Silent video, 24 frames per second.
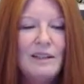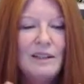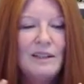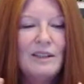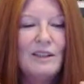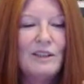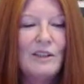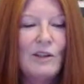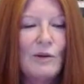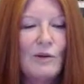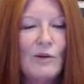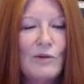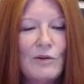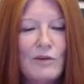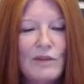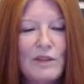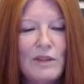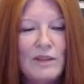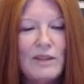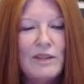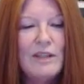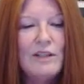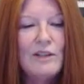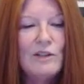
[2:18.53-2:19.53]
So
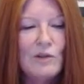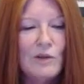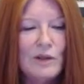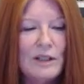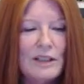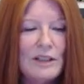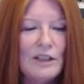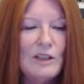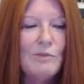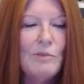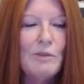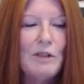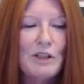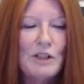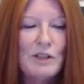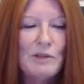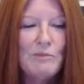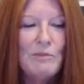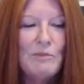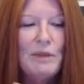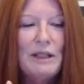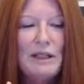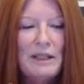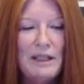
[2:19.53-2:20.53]
the
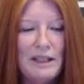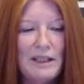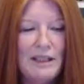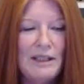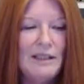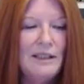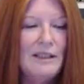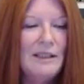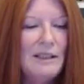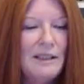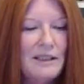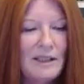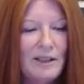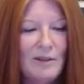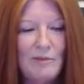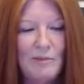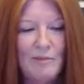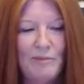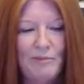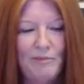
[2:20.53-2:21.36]
transmission begins.